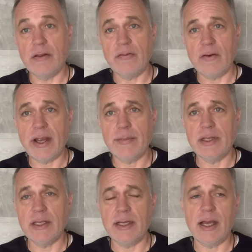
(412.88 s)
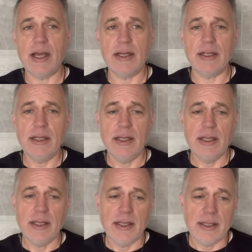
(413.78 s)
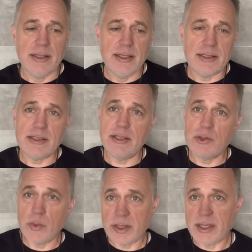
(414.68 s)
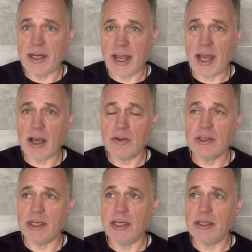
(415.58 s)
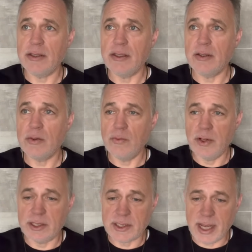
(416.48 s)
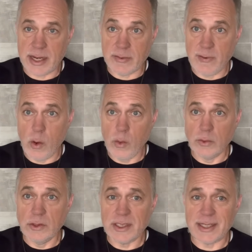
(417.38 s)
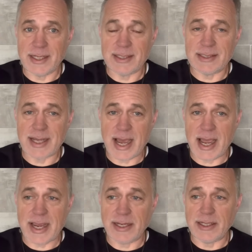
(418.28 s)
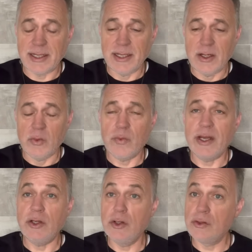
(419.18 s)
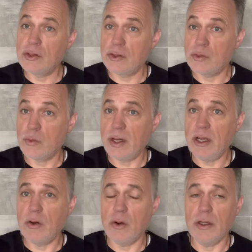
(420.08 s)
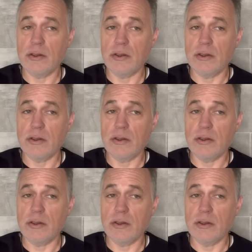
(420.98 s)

the frame of the gun, this is within a housing which kind of holds it in tight, reduces recoil